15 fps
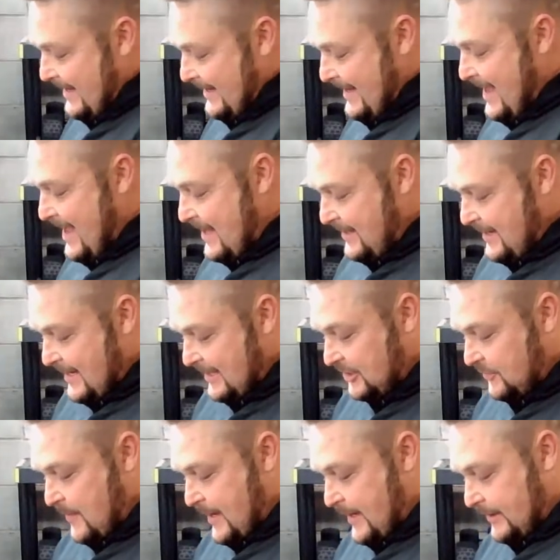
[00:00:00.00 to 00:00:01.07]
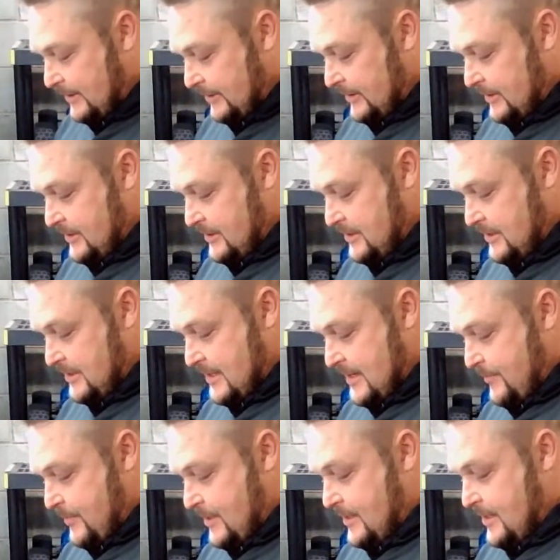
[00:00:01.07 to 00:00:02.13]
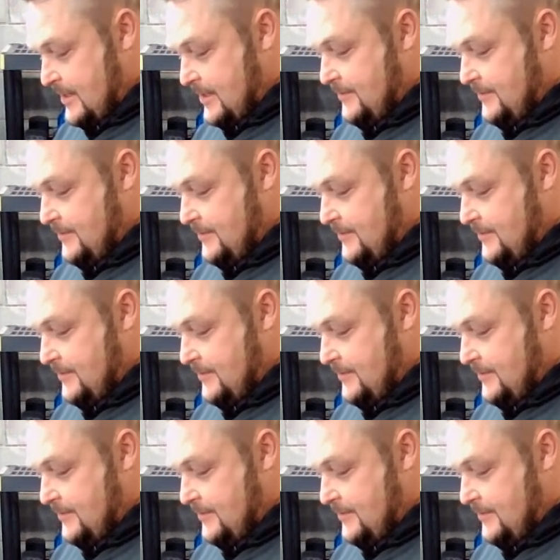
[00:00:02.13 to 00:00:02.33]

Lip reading: Yeah, the X Max. I've been